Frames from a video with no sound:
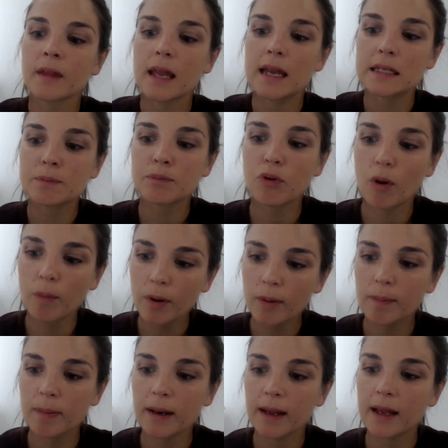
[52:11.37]
is
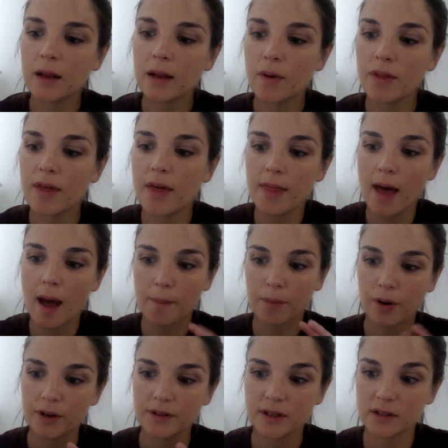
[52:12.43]
probably within that
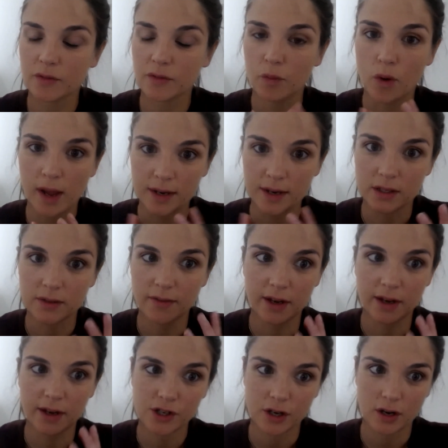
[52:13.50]
process of what
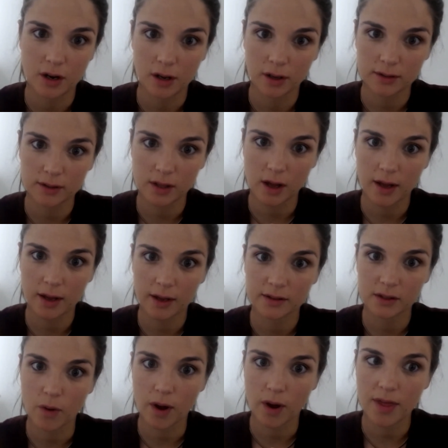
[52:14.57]
intervention looks like.
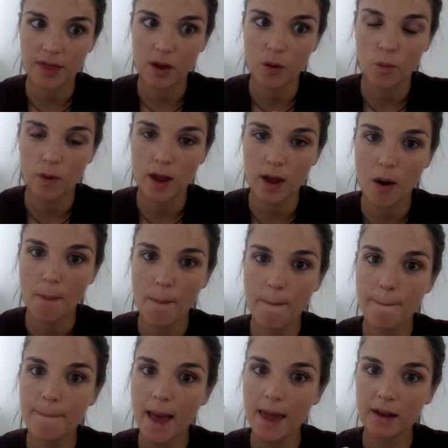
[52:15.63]
So I think we are
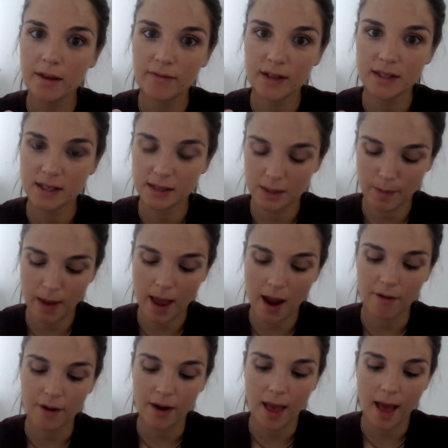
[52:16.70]
benefiting the
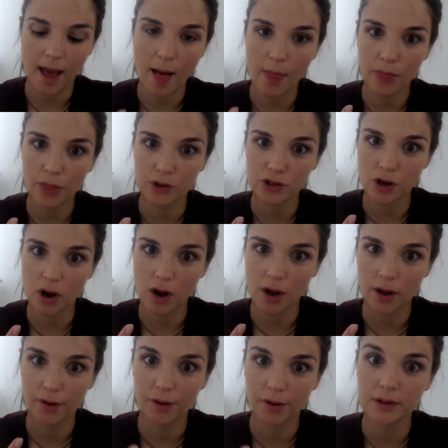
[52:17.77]
parent and the
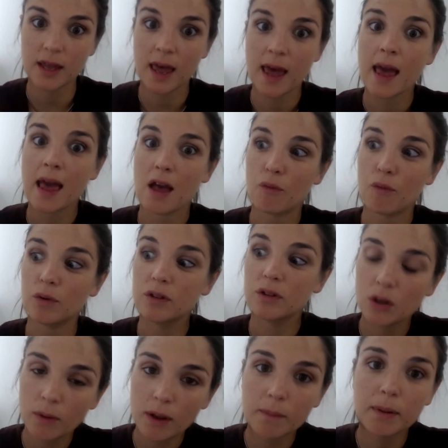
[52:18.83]
child if we're
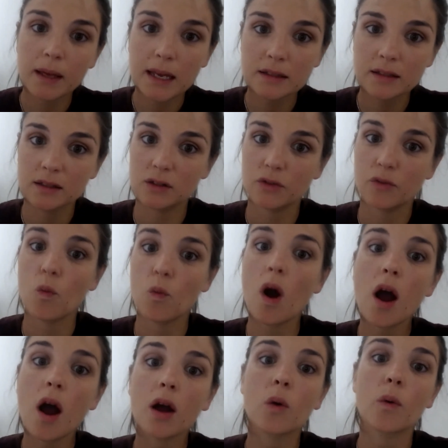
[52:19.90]
doing pieces of
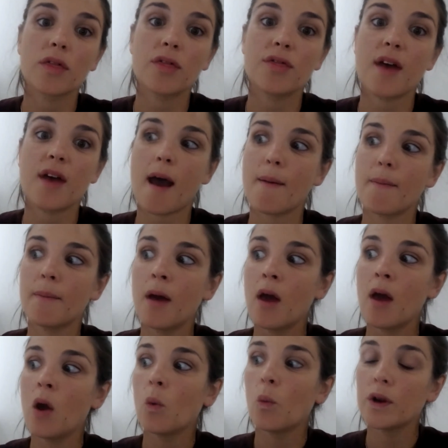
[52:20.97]
work with them
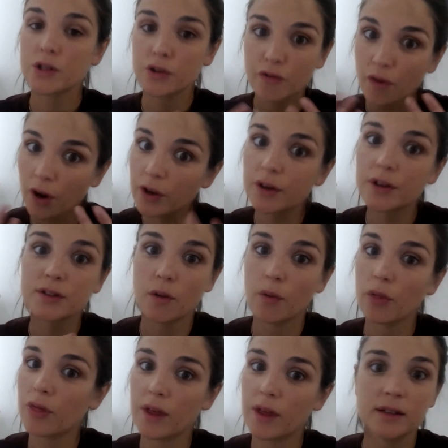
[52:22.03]
which focus
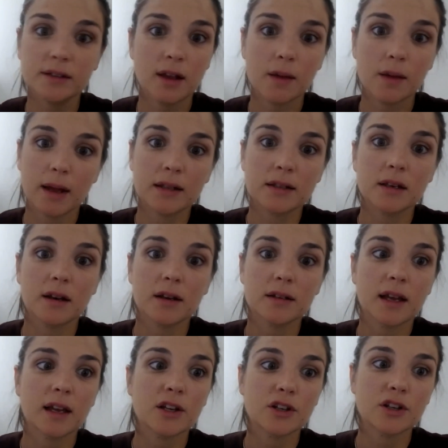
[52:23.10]
on things like
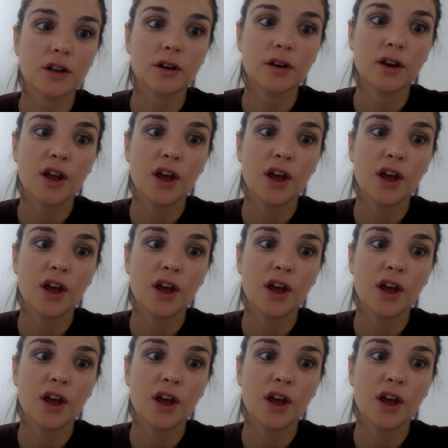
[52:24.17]
mentalization.